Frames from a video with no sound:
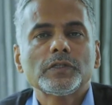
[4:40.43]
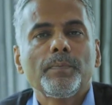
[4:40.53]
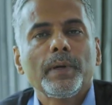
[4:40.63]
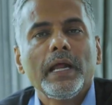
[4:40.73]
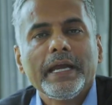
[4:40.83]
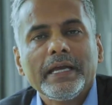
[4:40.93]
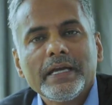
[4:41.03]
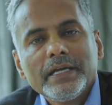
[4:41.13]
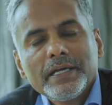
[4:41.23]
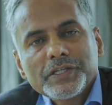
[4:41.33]
to
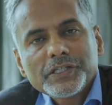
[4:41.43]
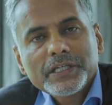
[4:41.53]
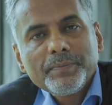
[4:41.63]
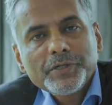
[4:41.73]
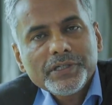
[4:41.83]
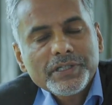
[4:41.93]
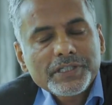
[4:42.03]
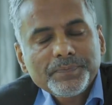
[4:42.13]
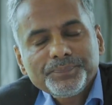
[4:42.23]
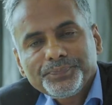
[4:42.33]
applying
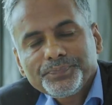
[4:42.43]
scriptures.